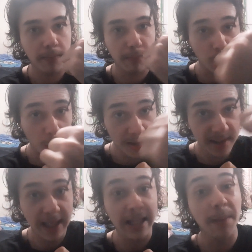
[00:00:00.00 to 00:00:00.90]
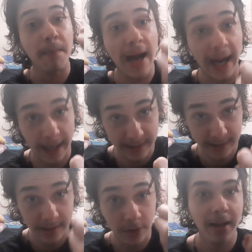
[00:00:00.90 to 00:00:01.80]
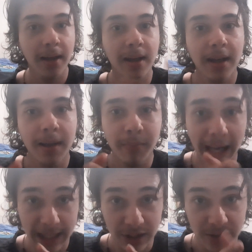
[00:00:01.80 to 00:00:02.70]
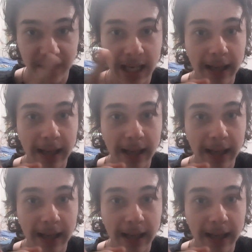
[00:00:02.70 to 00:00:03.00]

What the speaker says: burst, and the mass packages.